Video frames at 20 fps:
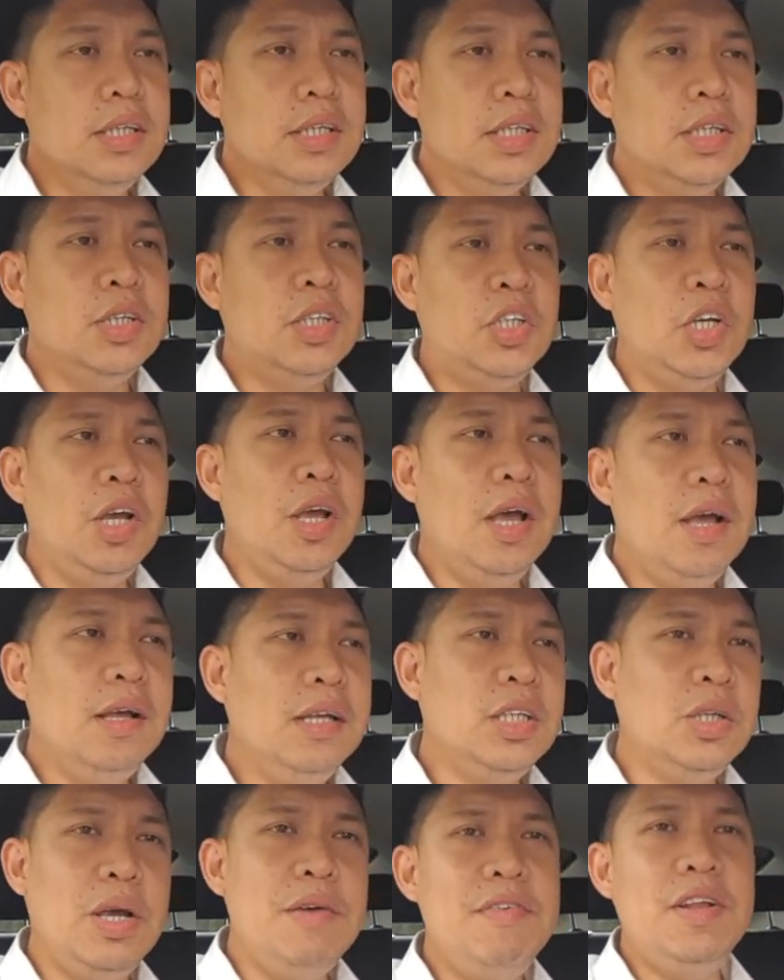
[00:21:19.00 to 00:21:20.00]

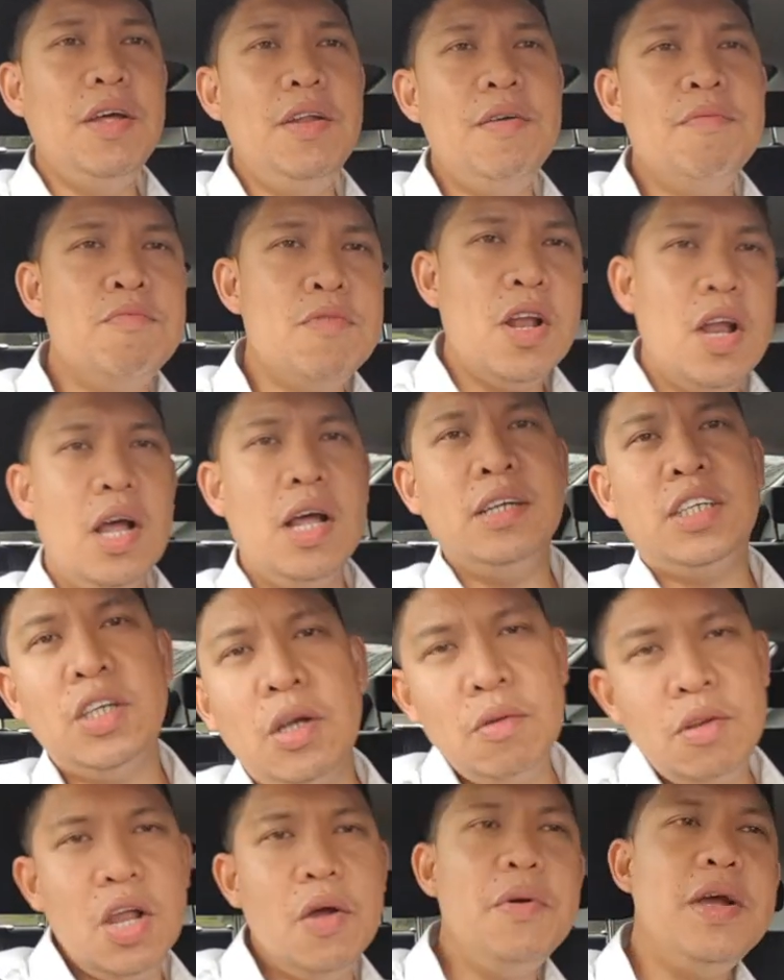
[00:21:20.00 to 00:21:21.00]
So even though
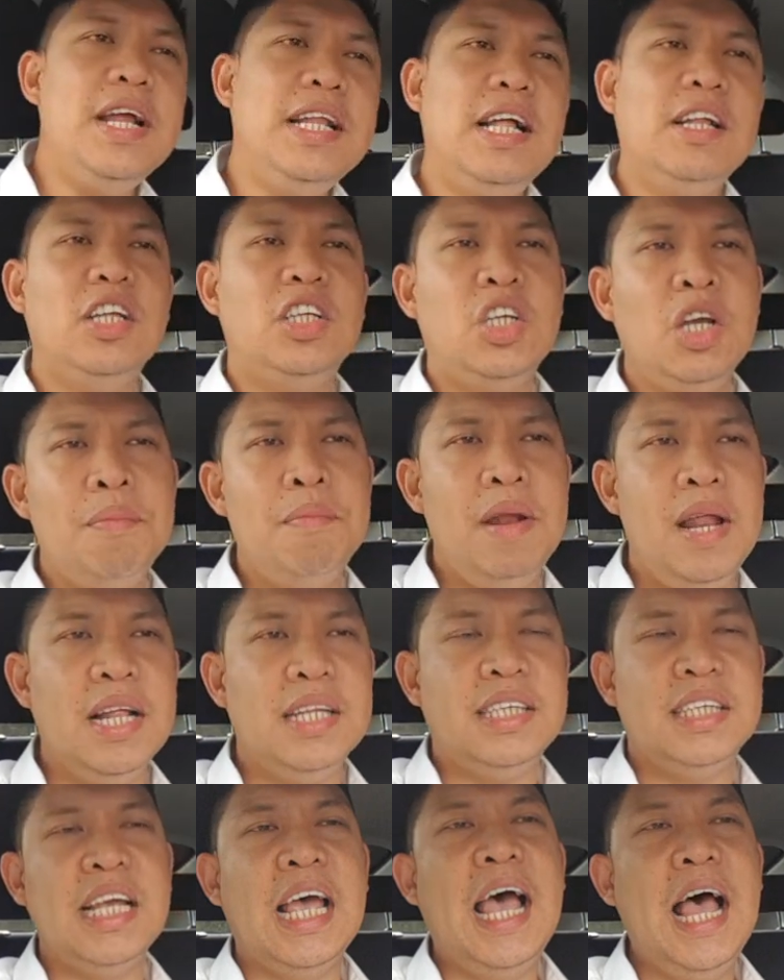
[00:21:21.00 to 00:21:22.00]
lowering it down to 2
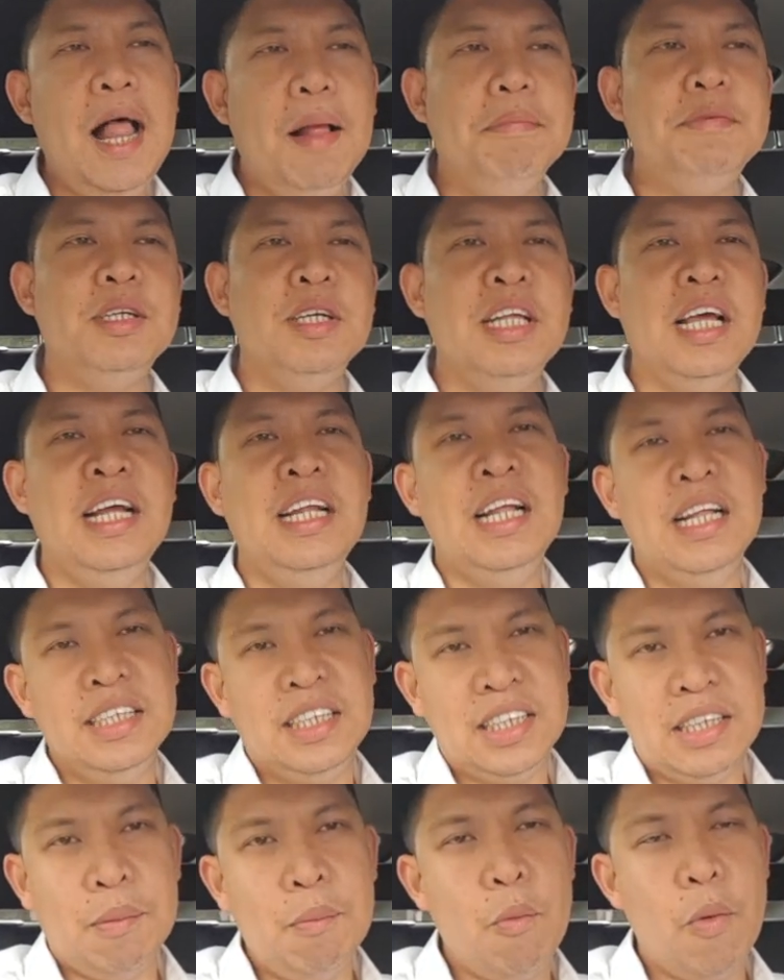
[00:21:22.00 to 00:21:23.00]
minutes helps in
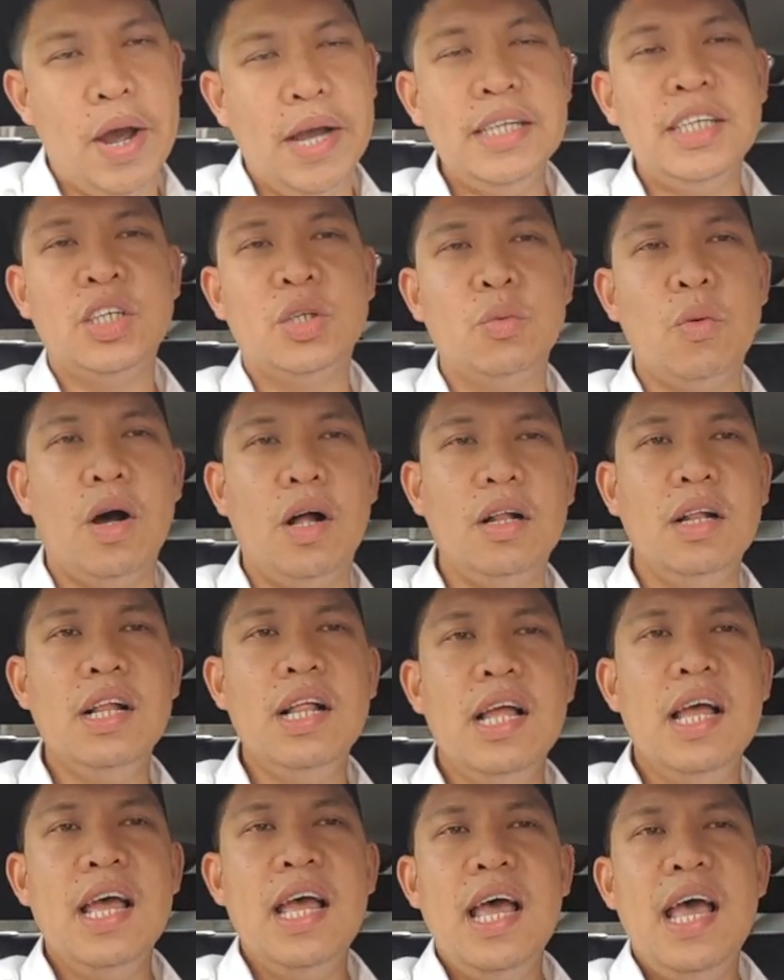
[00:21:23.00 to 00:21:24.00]
some ways as well.
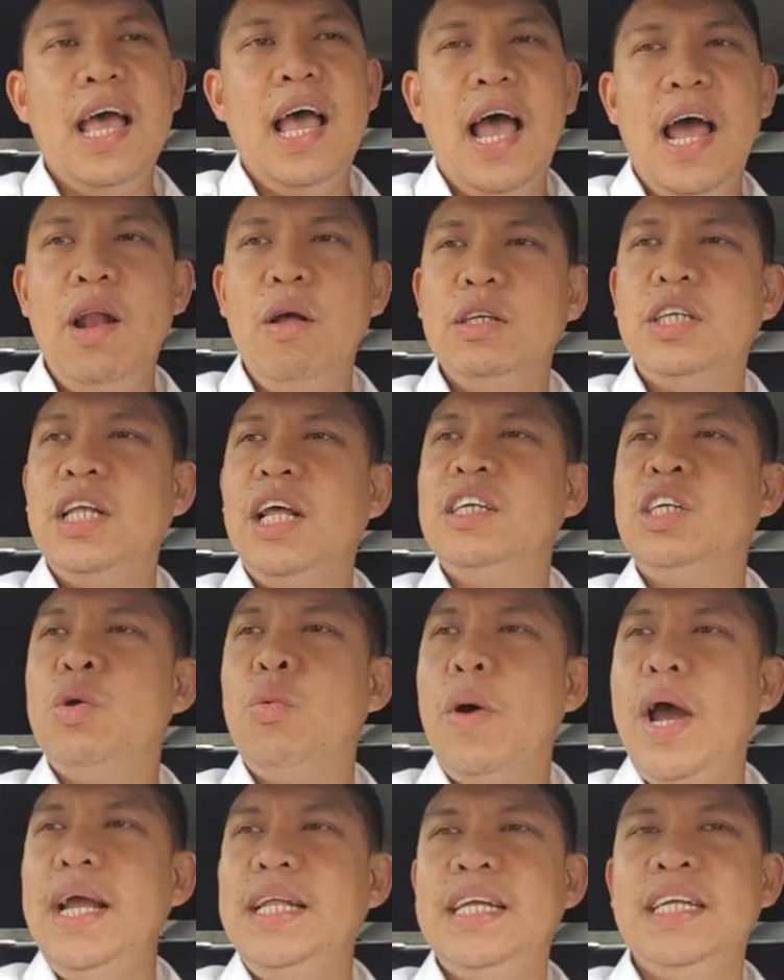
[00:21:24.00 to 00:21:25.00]
And also there's a
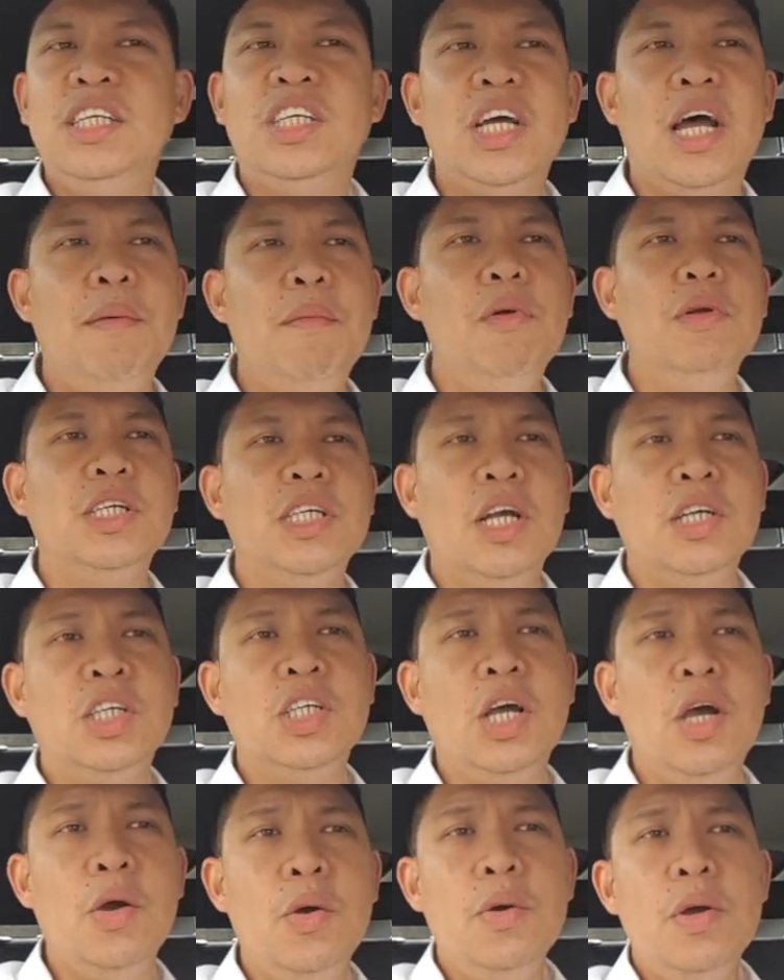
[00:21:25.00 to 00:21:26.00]
waiting time also.
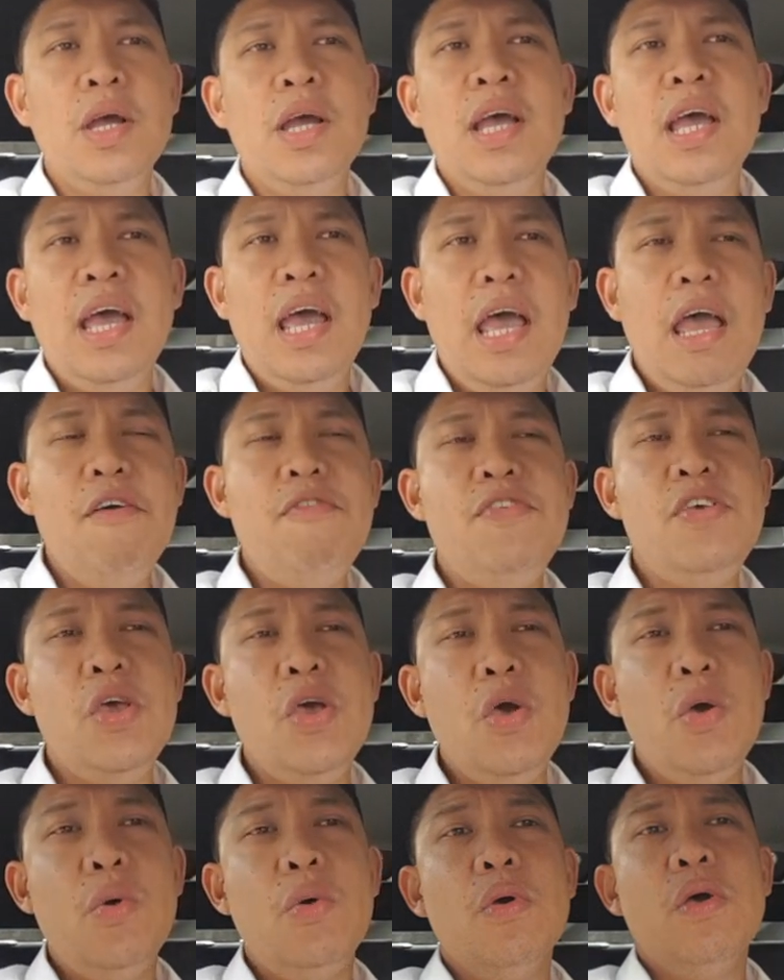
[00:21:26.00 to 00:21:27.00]
So if
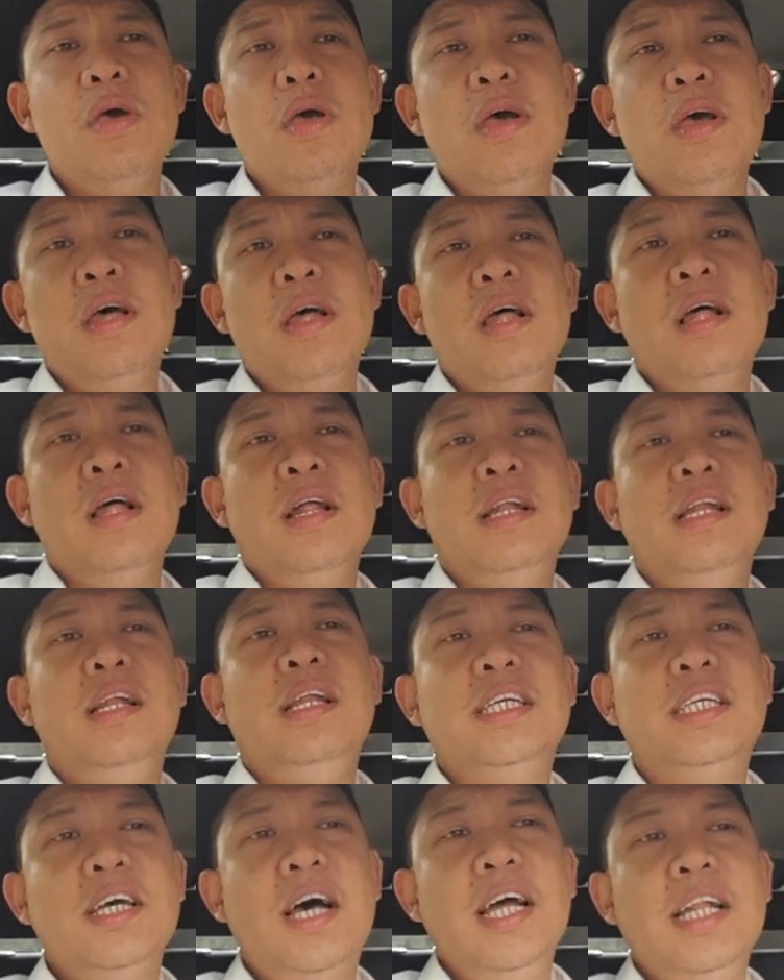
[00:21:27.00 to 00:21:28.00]
you
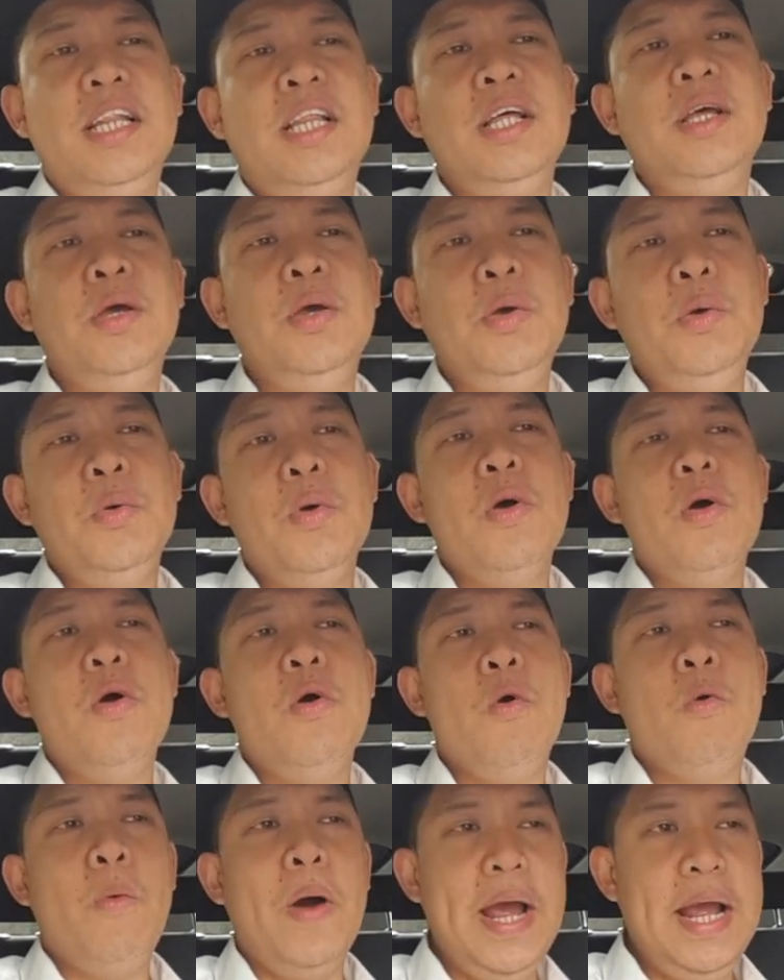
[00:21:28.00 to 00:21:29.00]
decide to
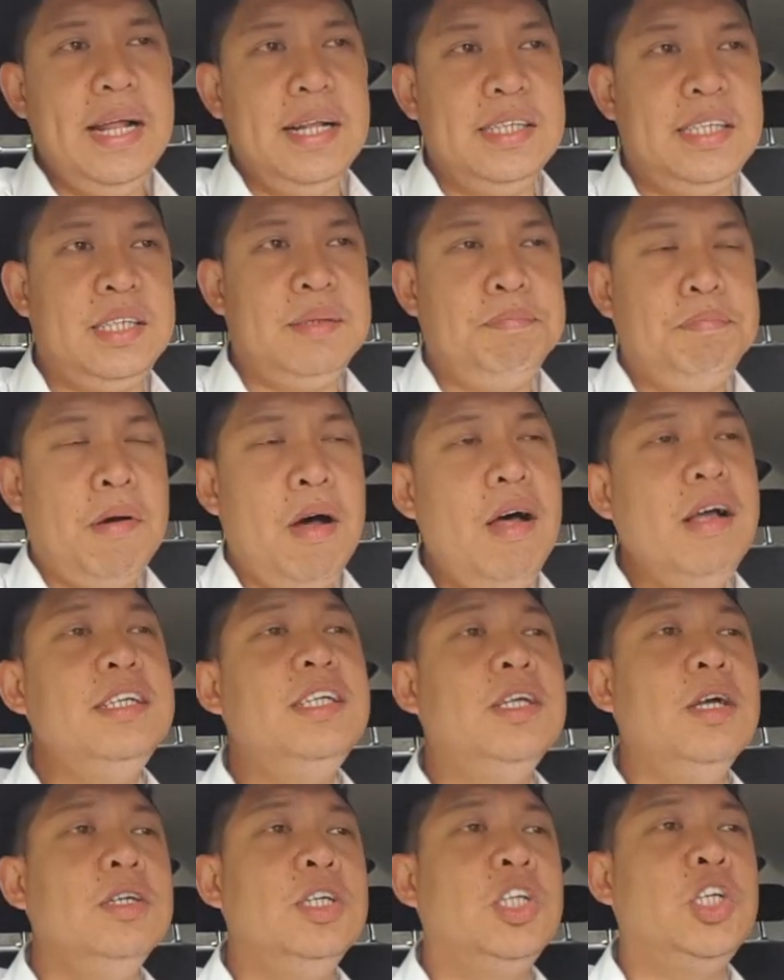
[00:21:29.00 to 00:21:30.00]
wait
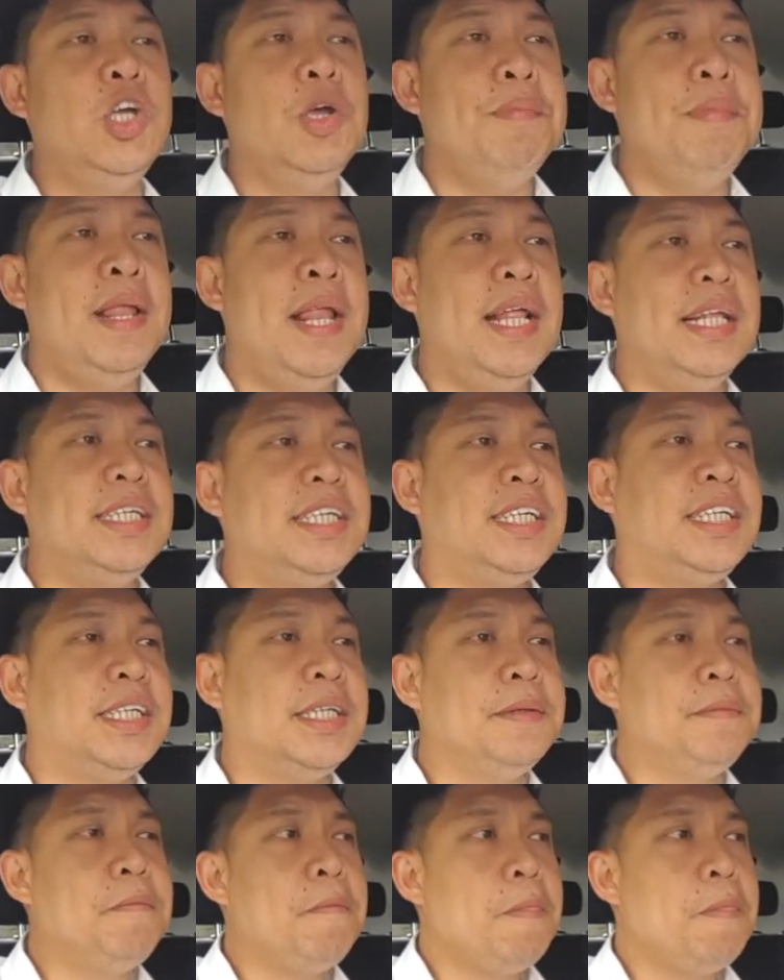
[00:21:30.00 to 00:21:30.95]
past those 2 minutes,